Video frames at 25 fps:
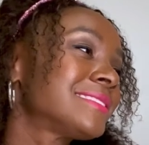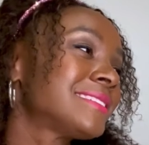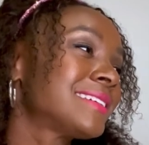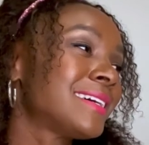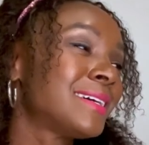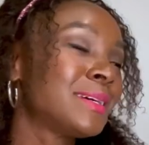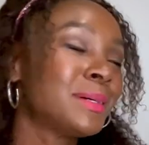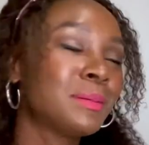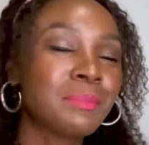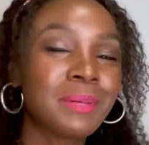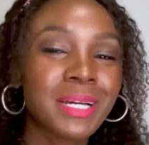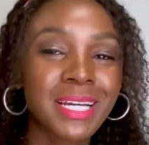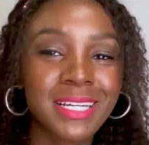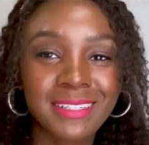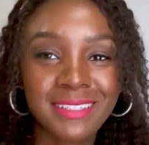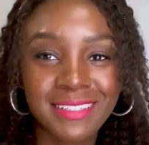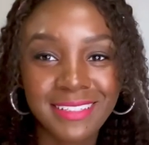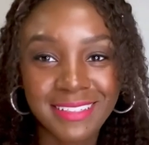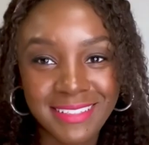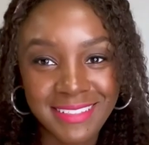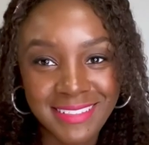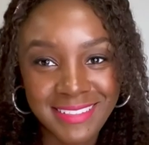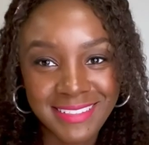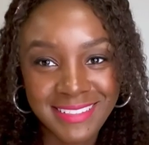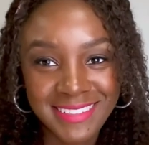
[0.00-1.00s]
Oh my
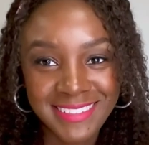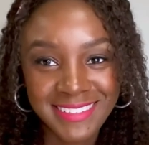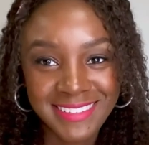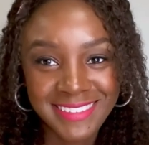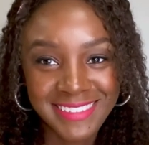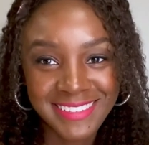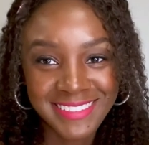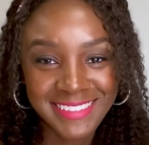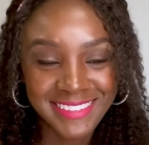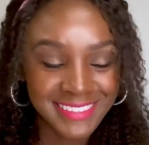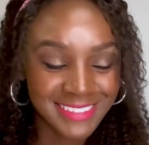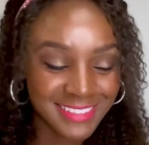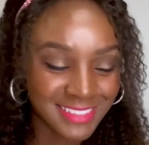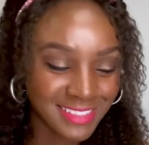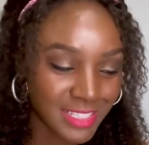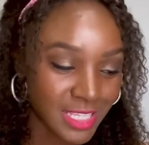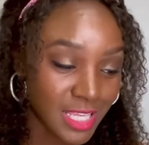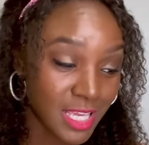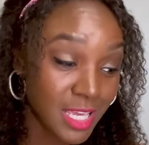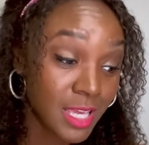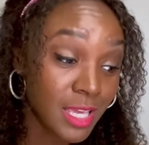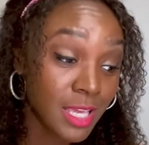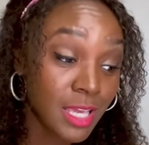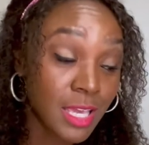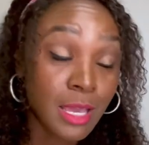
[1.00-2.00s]
goodness.
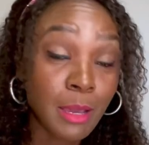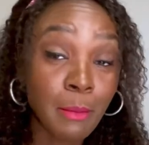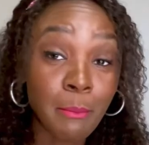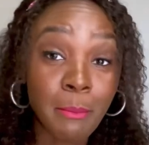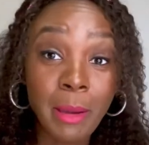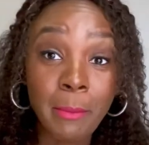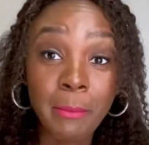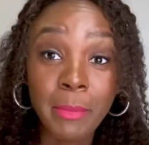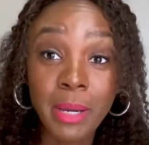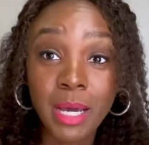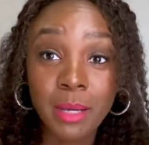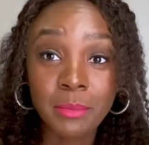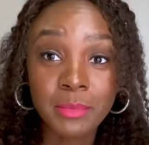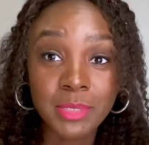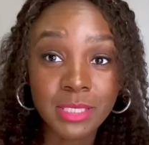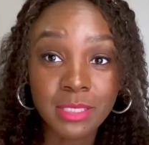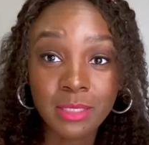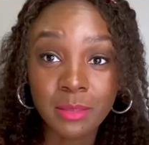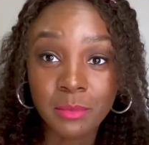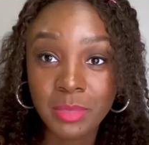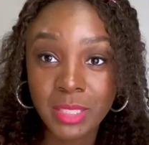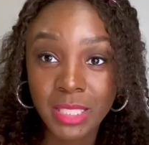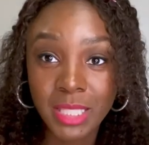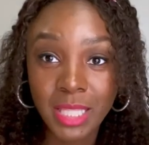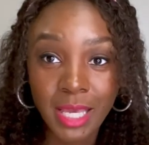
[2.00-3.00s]
My mom is
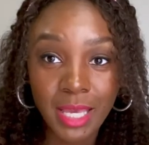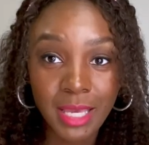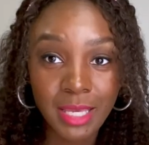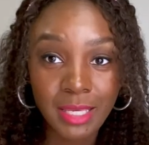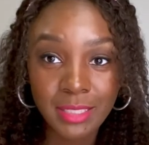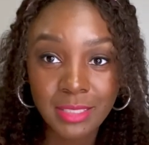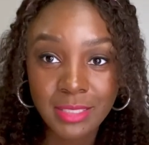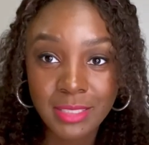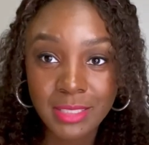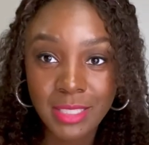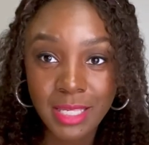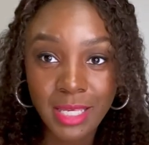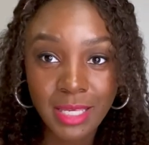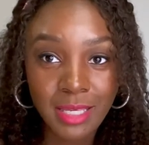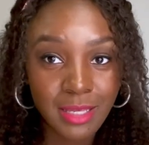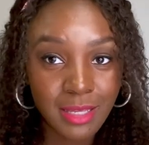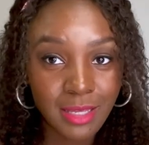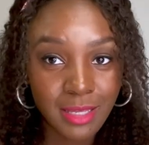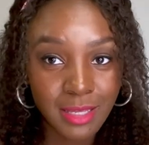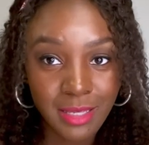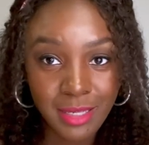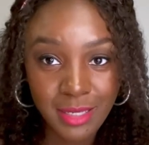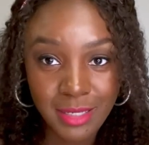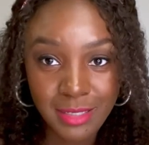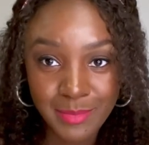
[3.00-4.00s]
gonna be like,
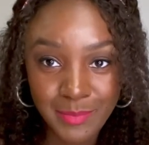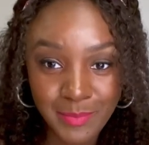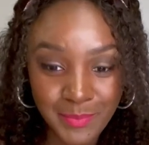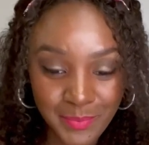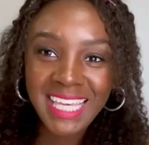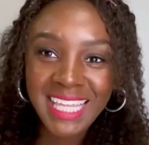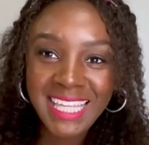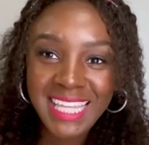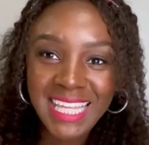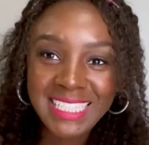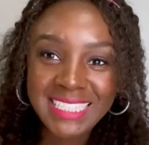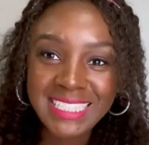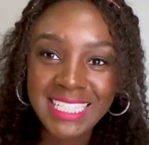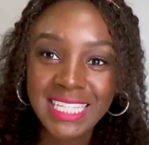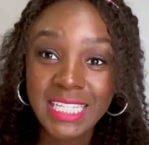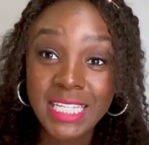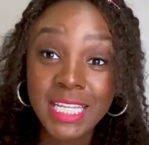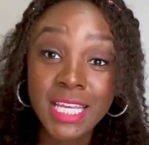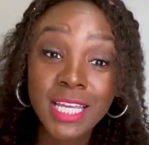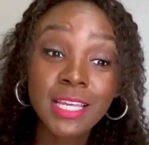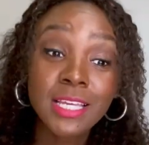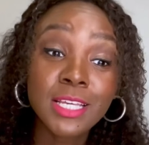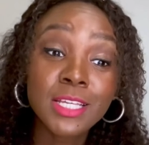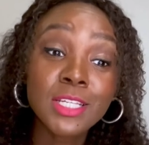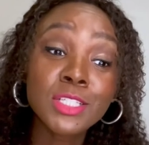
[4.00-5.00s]
Saycon. Yeah, that's it.